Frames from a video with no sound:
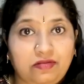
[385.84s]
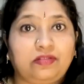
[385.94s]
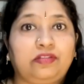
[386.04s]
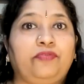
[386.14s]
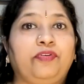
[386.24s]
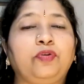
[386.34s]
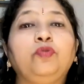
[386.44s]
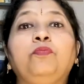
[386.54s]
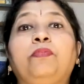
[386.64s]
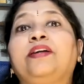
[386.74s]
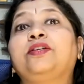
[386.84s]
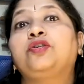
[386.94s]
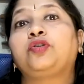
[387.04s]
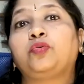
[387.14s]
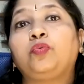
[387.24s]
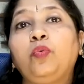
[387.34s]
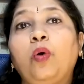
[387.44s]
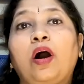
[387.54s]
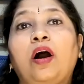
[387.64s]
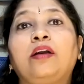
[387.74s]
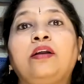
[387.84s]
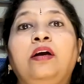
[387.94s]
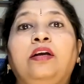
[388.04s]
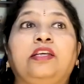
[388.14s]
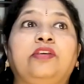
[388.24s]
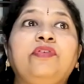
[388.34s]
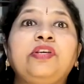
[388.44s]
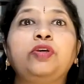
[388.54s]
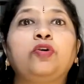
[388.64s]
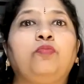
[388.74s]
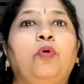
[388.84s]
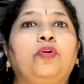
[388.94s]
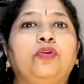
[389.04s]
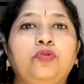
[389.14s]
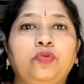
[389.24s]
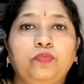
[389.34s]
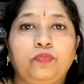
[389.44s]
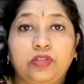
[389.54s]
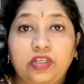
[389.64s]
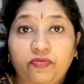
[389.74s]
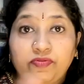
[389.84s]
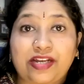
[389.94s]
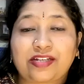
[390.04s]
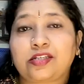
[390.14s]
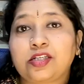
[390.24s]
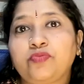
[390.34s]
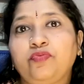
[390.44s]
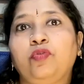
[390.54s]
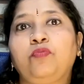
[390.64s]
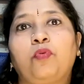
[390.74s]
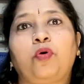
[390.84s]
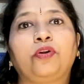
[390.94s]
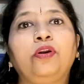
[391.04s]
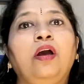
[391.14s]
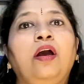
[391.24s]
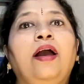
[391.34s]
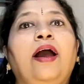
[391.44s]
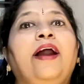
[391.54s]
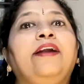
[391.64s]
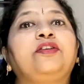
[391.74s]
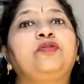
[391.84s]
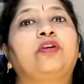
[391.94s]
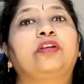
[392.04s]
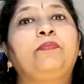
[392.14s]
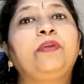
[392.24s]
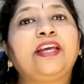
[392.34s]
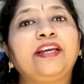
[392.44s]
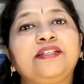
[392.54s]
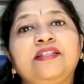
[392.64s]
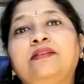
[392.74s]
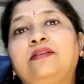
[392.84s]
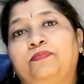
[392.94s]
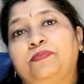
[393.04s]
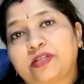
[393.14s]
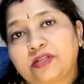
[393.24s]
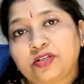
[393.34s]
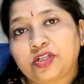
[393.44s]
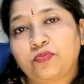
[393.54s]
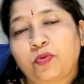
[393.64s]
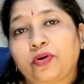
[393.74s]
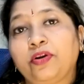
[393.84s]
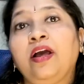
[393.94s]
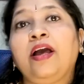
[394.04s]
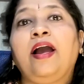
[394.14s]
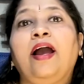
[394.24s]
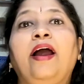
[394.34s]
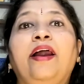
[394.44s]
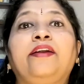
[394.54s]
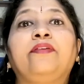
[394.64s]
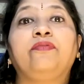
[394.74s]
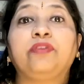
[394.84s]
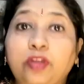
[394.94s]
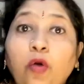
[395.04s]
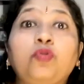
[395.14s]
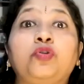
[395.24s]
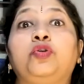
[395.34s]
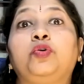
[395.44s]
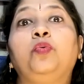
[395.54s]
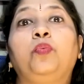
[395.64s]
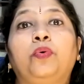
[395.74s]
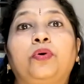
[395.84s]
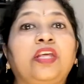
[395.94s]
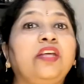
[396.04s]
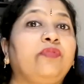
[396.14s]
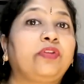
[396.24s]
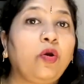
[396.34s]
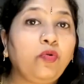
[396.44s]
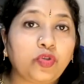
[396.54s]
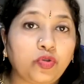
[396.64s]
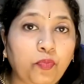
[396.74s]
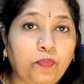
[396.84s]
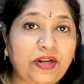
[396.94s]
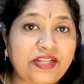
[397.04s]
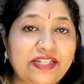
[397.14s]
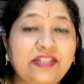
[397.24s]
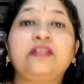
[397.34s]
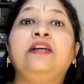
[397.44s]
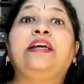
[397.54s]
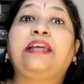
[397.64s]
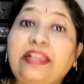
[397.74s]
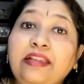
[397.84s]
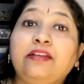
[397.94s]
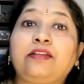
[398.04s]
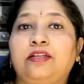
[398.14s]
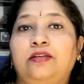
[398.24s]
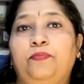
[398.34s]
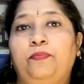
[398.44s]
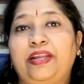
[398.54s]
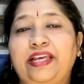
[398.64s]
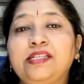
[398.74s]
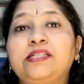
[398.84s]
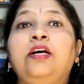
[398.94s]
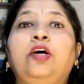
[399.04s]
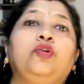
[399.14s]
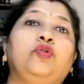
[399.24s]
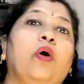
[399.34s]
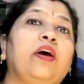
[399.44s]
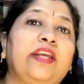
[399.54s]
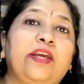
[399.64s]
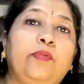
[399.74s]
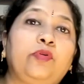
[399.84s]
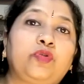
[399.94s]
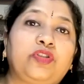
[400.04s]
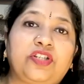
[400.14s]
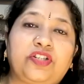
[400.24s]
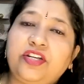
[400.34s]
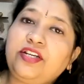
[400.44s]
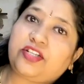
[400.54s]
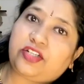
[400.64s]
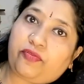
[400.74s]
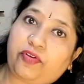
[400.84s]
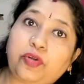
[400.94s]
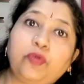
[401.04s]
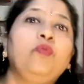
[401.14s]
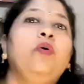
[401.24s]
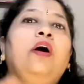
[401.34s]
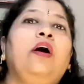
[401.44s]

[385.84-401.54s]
the revenue, but you are giving your model to the successful model, and you are replicating the business model. And without you working, without you present in that place, you are able to generate revenue